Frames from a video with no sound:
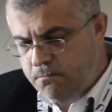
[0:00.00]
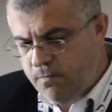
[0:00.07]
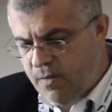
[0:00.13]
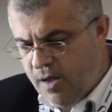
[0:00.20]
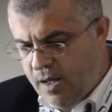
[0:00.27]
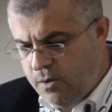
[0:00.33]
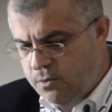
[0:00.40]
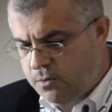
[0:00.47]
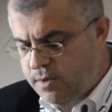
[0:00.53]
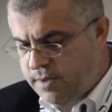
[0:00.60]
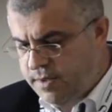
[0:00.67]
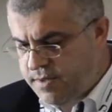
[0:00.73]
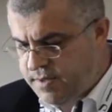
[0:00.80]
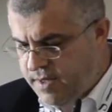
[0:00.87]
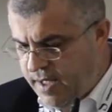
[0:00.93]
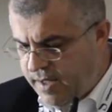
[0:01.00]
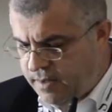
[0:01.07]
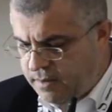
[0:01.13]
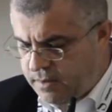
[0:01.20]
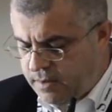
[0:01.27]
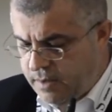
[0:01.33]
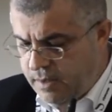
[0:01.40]
how to
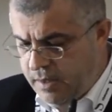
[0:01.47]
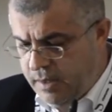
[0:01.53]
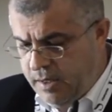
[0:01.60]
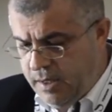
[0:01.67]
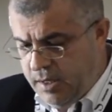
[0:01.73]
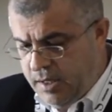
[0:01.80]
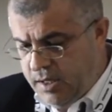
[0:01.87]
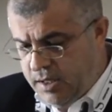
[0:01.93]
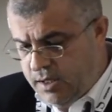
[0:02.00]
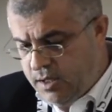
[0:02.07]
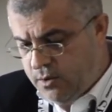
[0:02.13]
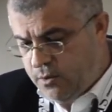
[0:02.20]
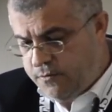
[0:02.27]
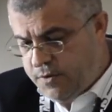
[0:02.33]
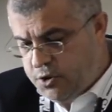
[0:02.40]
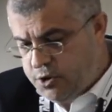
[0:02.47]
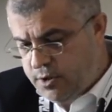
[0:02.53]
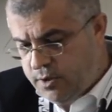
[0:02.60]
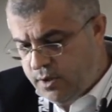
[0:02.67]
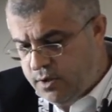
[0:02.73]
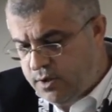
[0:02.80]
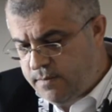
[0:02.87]
understand the
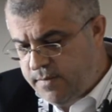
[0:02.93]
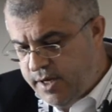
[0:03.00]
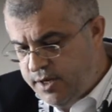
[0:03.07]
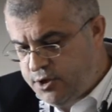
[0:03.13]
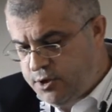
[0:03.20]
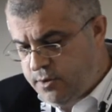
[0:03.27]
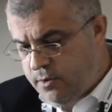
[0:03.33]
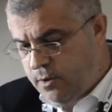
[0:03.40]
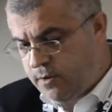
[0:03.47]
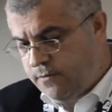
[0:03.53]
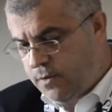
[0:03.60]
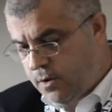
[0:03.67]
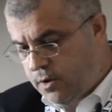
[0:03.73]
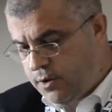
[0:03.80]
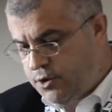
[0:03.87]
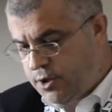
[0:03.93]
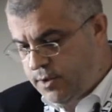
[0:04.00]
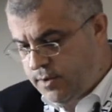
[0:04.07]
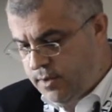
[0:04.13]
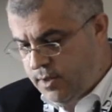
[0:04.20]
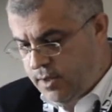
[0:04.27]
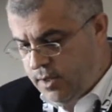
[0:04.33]
official condemnation of
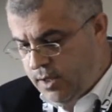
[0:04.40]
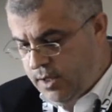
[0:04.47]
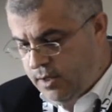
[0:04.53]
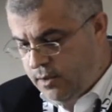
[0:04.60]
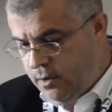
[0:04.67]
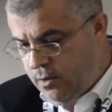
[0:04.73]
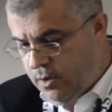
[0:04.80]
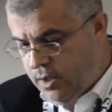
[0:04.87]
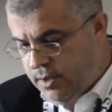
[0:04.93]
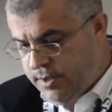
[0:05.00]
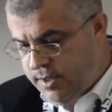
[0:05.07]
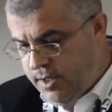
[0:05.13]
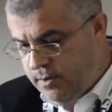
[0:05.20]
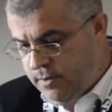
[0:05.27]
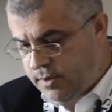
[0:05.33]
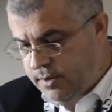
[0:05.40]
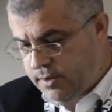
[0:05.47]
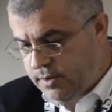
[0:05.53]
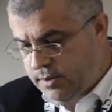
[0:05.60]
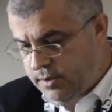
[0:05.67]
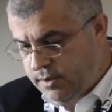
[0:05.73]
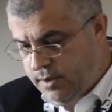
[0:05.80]
Origen at the local
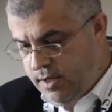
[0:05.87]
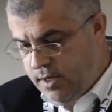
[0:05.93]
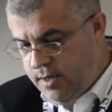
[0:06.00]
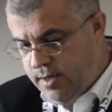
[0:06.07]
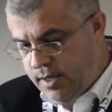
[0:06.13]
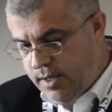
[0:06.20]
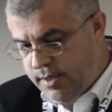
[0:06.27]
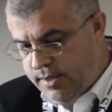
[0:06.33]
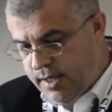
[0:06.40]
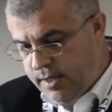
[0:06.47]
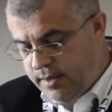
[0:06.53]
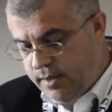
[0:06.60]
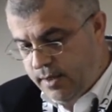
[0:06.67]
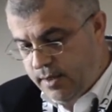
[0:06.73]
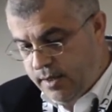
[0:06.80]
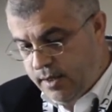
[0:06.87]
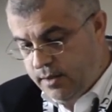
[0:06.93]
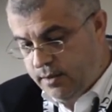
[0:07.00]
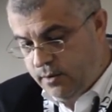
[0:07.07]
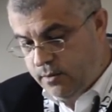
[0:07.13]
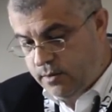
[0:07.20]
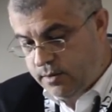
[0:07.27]
synods in Alexandria
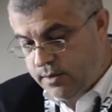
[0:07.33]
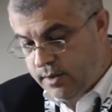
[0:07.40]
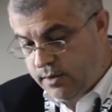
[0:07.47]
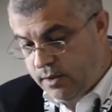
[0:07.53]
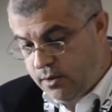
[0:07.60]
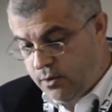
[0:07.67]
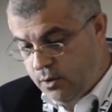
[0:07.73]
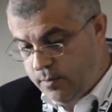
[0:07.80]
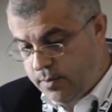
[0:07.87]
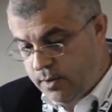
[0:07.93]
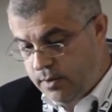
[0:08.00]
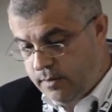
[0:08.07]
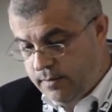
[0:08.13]
and Constantinople,